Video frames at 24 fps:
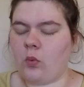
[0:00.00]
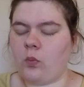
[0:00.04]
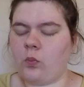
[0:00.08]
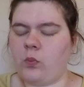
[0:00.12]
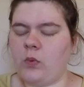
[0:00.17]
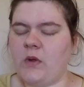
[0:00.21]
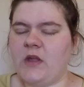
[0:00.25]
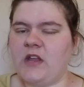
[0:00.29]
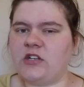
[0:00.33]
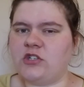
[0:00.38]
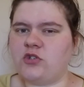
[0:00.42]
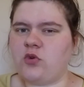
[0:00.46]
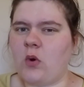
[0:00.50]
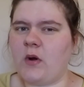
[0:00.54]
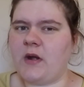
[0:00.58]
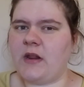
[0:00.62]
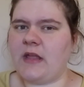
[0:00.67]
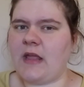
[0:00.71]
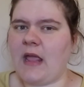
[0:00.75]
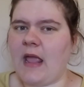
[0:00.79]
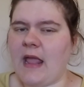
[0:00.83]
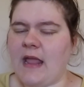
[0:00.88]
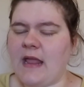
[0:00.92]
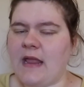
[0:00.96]
Week
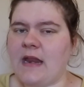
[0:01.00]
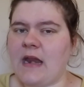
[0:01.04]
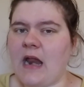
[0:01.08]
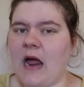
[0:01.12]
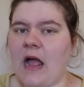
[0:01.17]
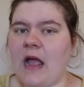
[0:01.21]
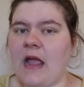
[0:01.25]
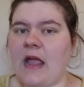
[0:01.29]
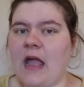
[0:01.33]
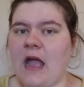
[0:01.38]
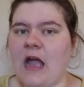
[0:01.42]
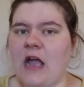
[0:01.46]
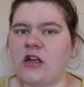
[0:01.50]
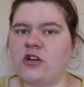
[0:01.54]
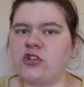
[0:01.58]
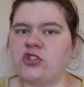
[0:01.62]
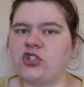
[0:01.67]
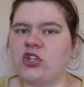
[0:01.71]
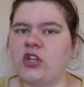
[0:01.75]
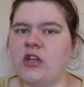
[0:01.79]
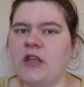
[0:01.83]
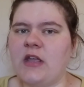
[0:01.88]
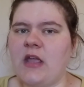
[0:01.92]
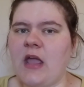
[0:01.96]
28, I
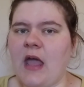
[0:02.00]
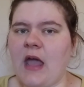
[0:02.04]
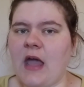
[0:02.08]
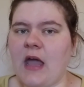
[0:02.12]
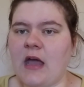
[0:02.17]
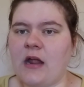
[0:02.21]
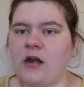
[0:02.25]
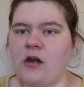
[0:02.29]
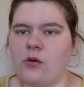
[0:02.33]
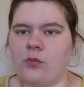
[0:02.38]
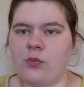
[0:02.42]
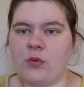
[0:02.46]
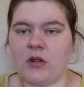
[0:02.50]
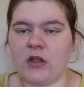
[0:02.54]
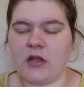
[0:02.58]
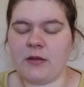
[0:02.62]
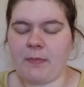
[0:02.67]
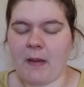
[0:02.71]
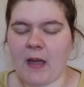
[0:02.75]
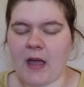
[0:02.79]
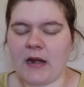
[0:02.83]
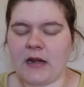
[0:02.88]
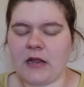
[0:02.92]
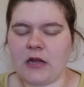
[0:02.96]
actually had a really
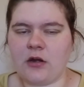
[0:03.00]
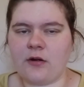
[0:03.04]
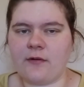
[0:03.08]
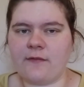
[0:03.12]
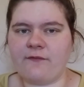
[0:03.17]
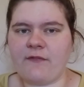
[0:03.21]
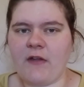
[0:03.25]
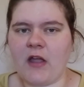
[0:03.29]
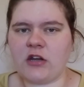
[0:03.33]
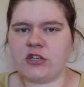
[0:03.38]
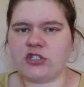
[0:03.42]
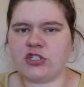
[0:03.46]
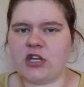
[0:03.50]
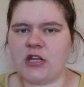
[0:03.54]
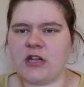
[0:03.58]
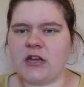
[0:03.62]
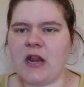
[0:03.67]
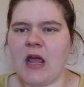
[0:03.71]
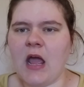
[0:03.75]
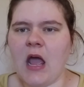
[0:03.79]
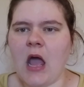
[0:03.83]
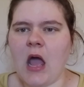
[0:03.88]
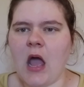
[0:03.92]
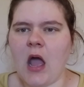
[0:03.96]
bad ear infection.